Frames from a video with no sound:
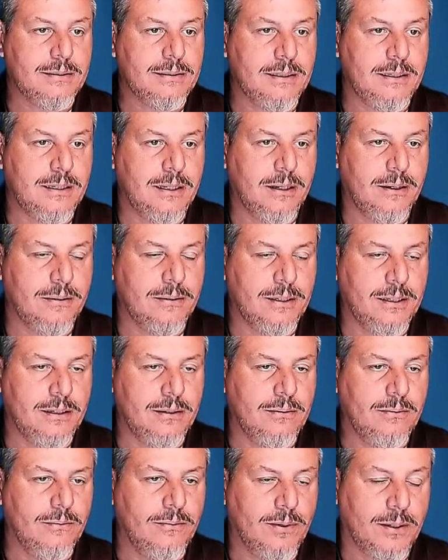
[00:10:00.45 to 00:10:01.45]

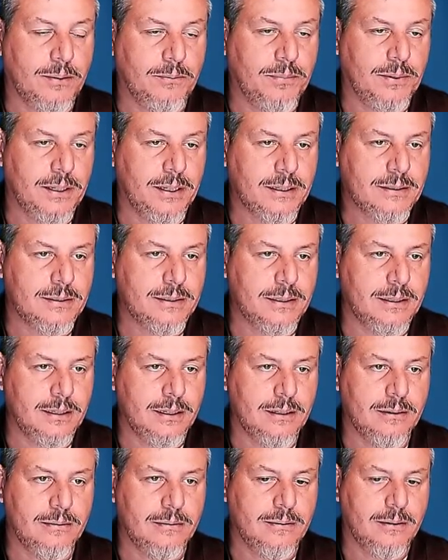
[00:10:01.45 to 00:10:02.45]
security with
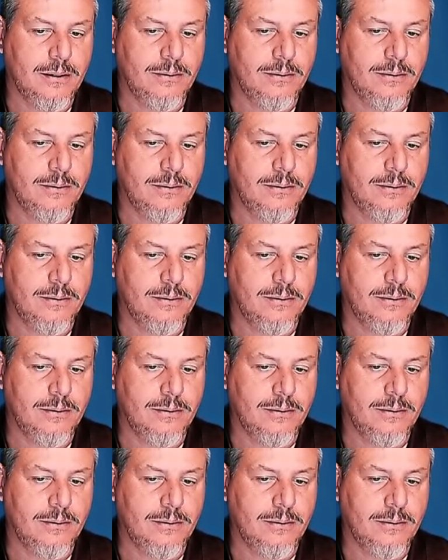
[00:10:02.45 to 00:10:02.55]
complexity.